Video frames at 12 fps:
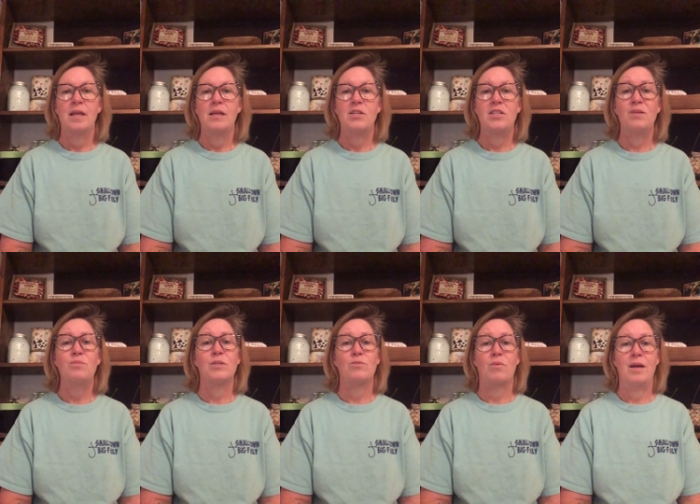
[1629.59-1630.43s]
She
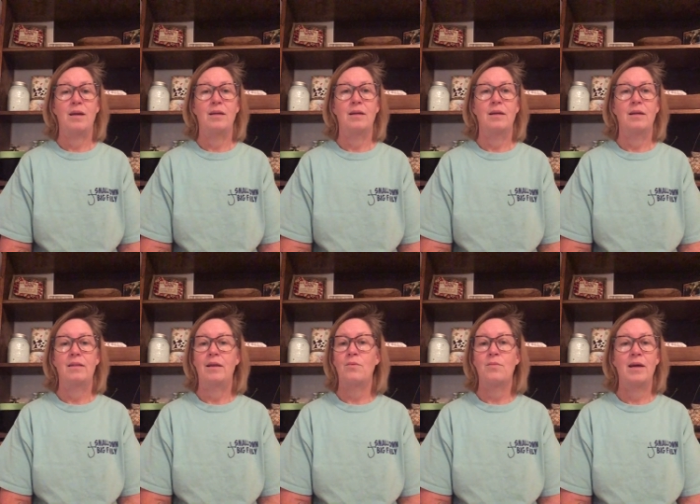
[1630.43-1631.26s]
was right.
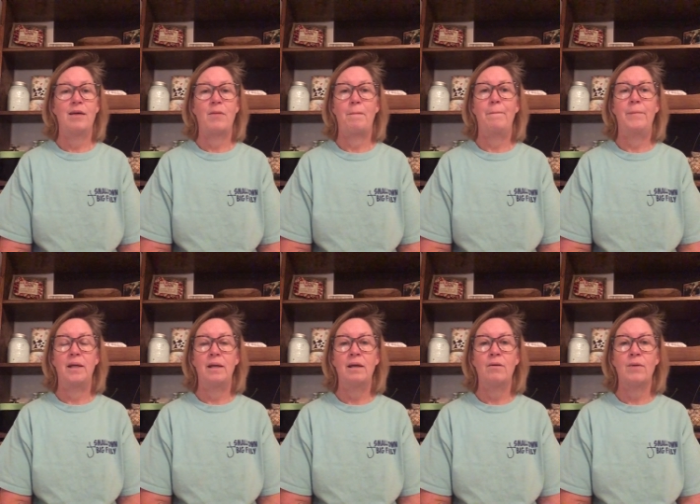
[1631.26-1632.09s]
They don't have a
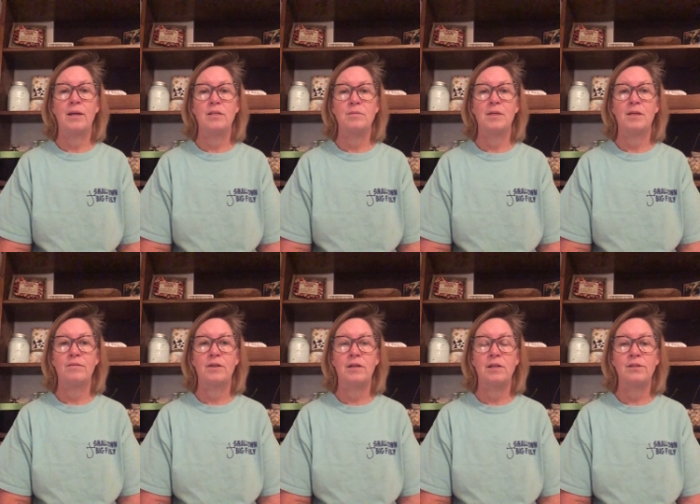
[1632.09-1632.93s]
big arrangement of
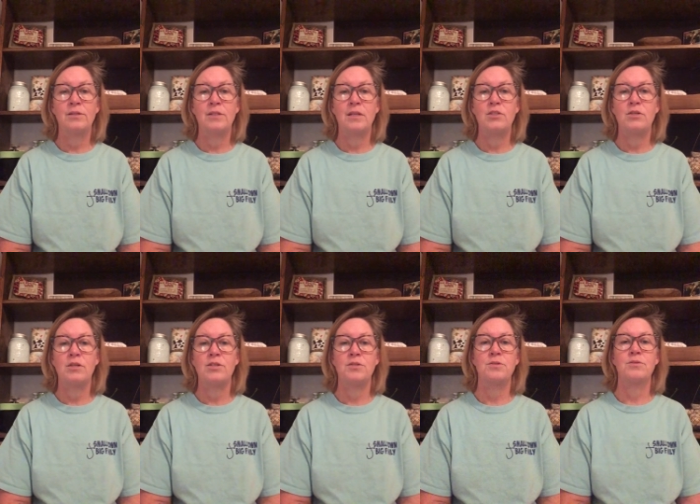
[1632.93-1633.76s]
colors that you
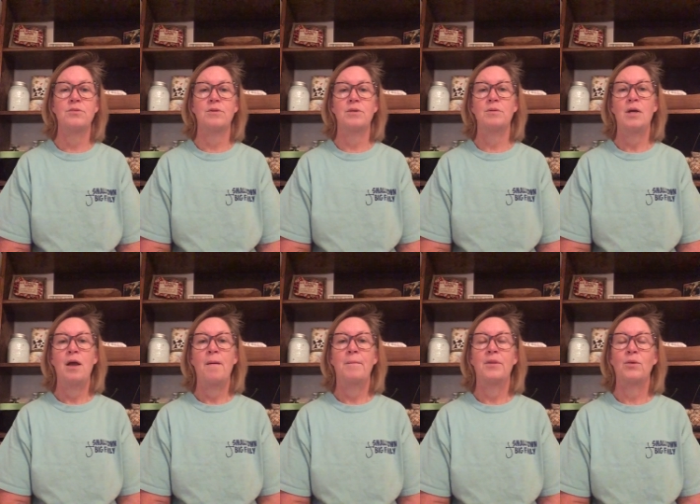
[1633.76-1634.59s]
can choose through,
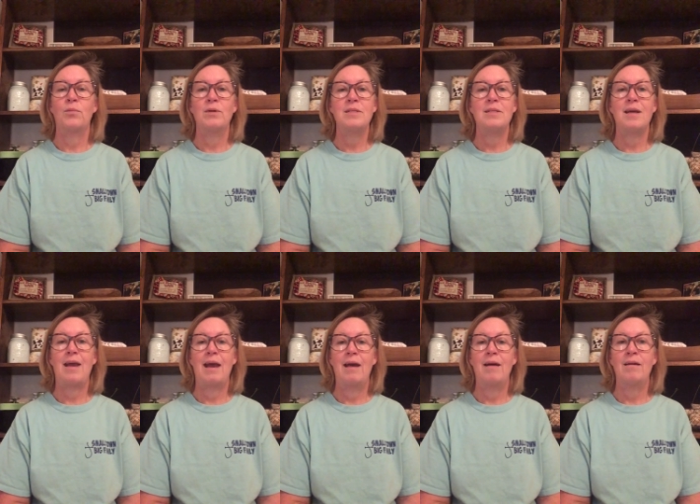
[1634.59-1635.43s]
but the ones they
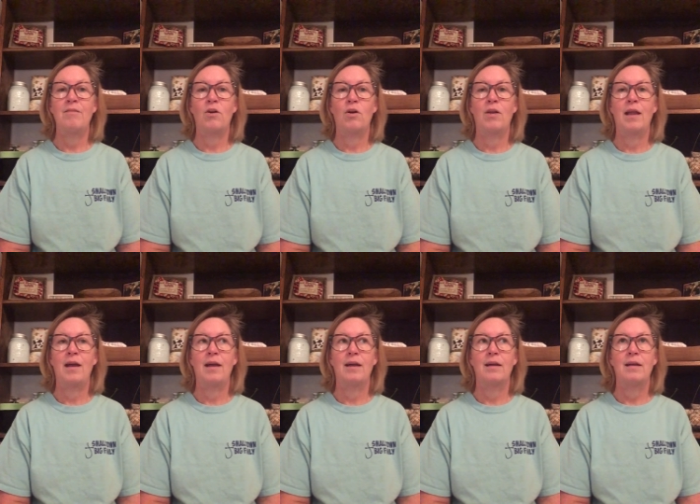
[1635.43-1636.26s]
have are
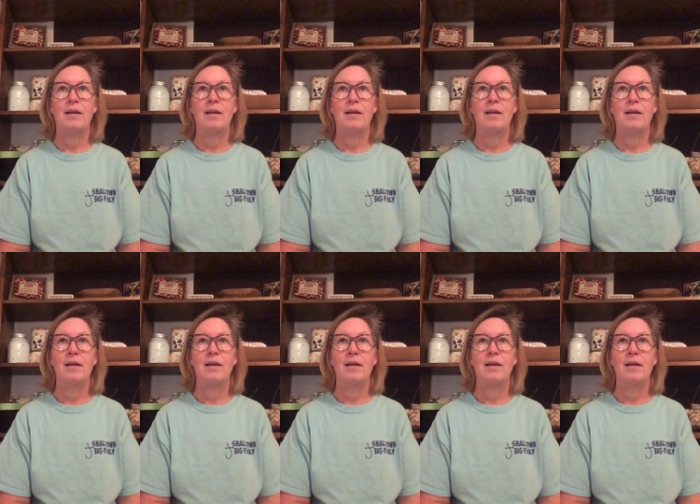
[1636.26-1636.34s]
like